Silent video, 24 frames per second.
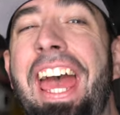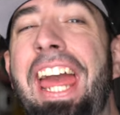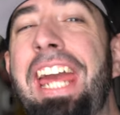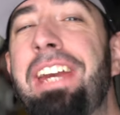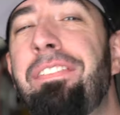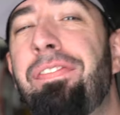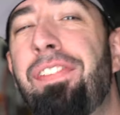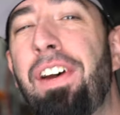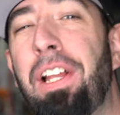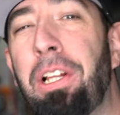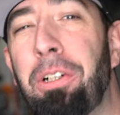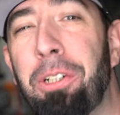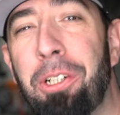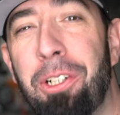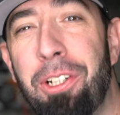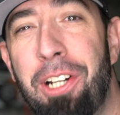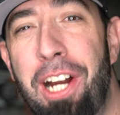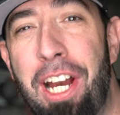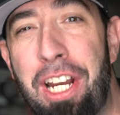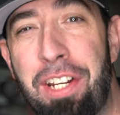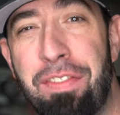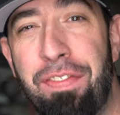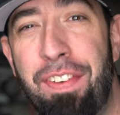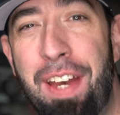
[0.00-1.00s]
Hey, fellow
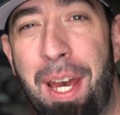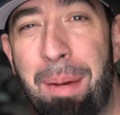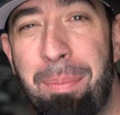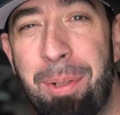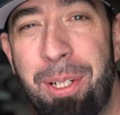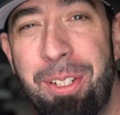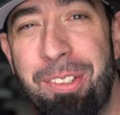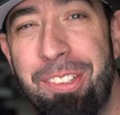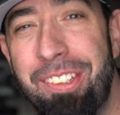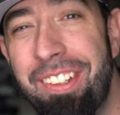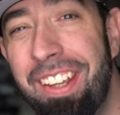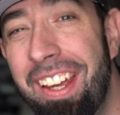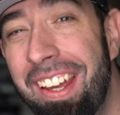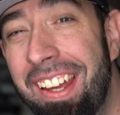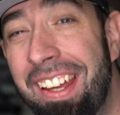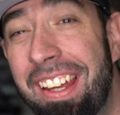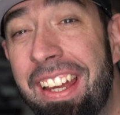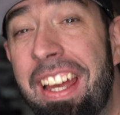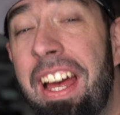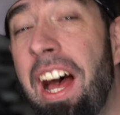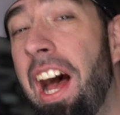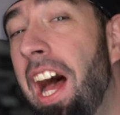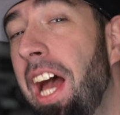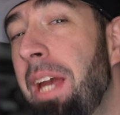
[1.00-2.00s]
garage fabbers.
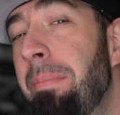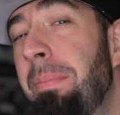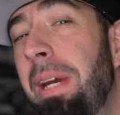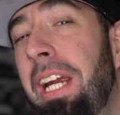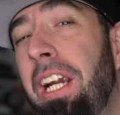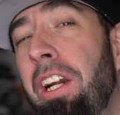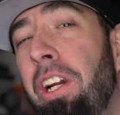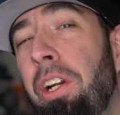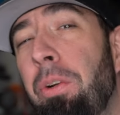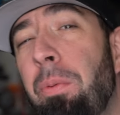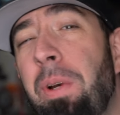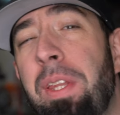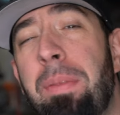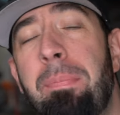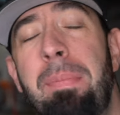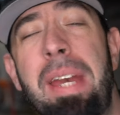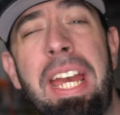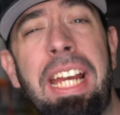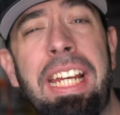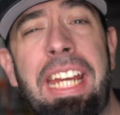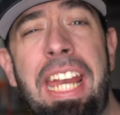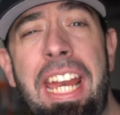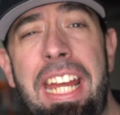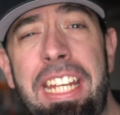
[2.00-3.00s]
I'm Aaron with
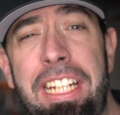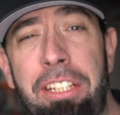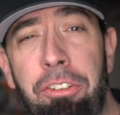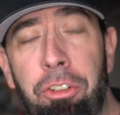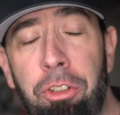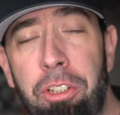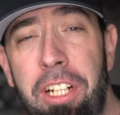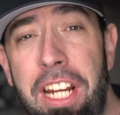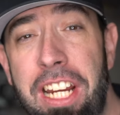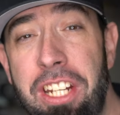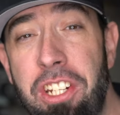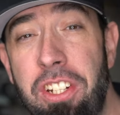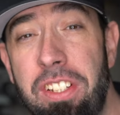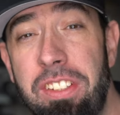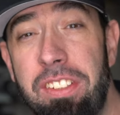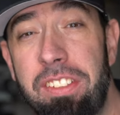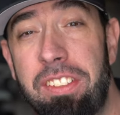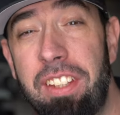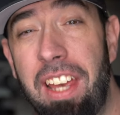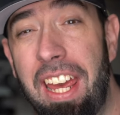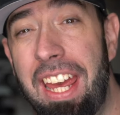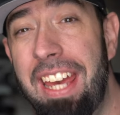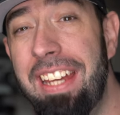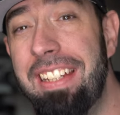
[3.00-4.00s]
Man Candy's
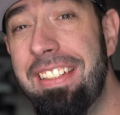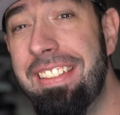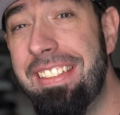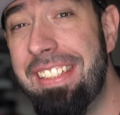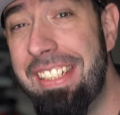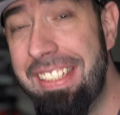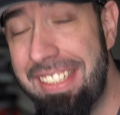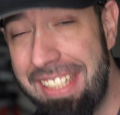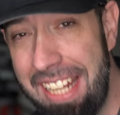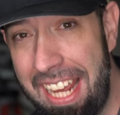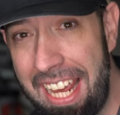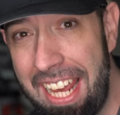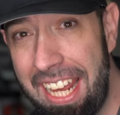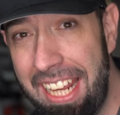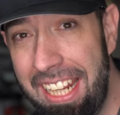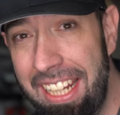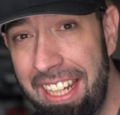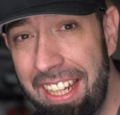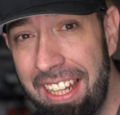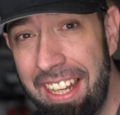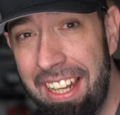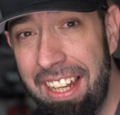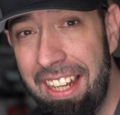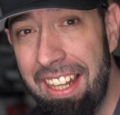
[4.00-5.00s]
Creations, and
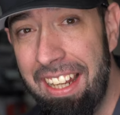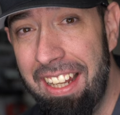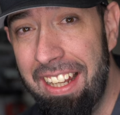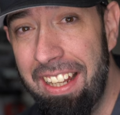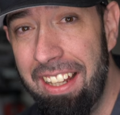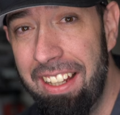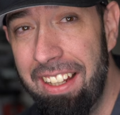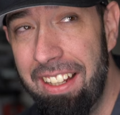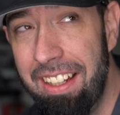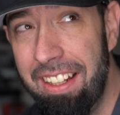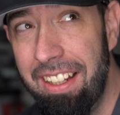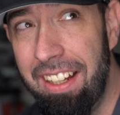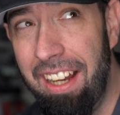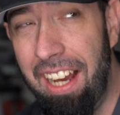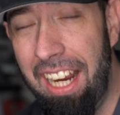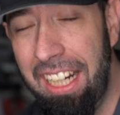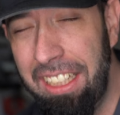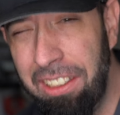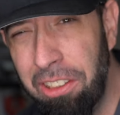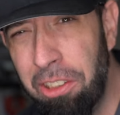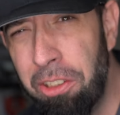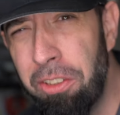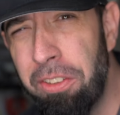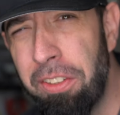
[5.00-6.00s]
today I
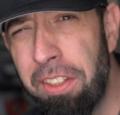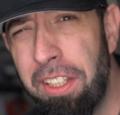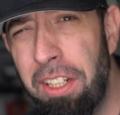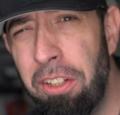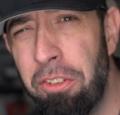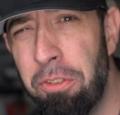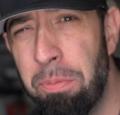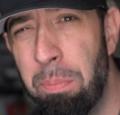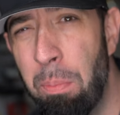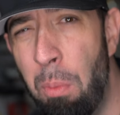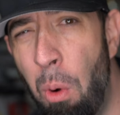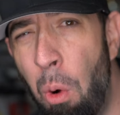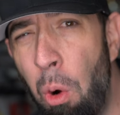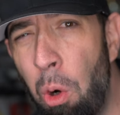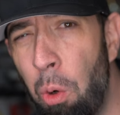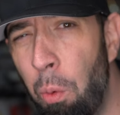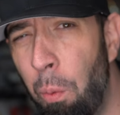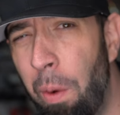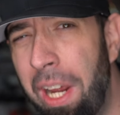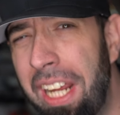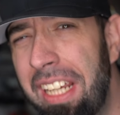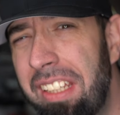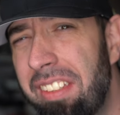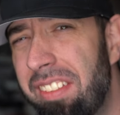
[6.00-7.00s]
learned there's more
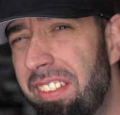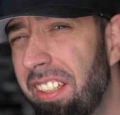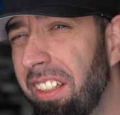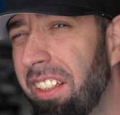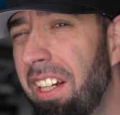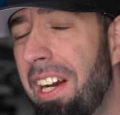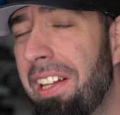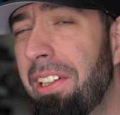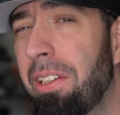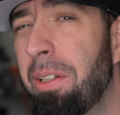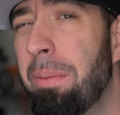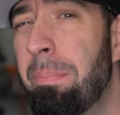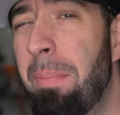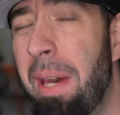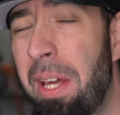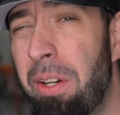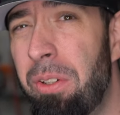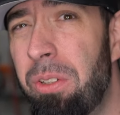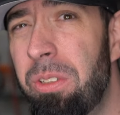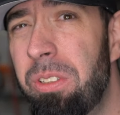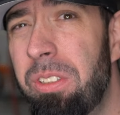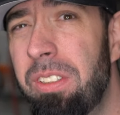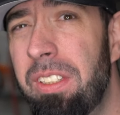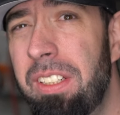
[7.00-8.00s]
ways to color
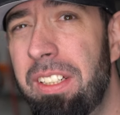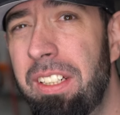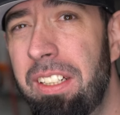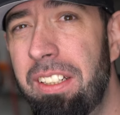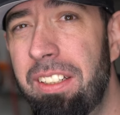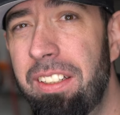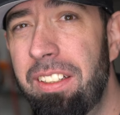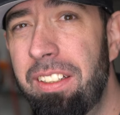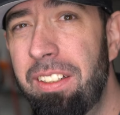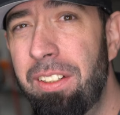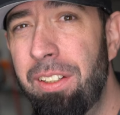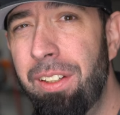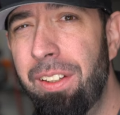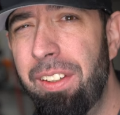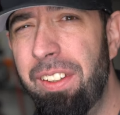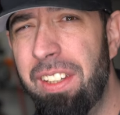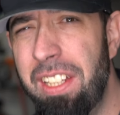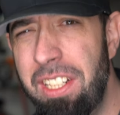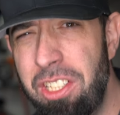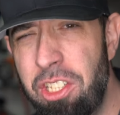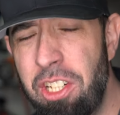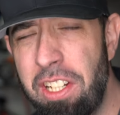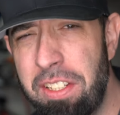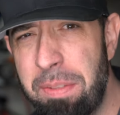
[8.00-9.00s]
metal
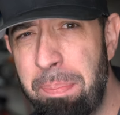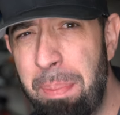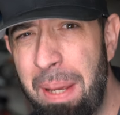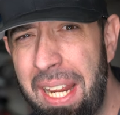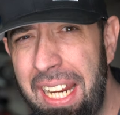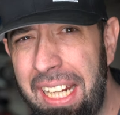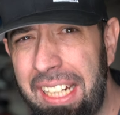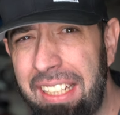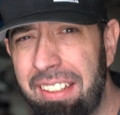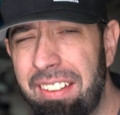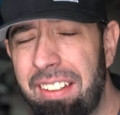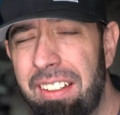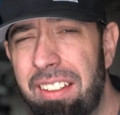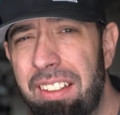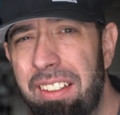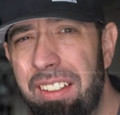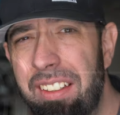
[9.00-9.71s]
than just paint.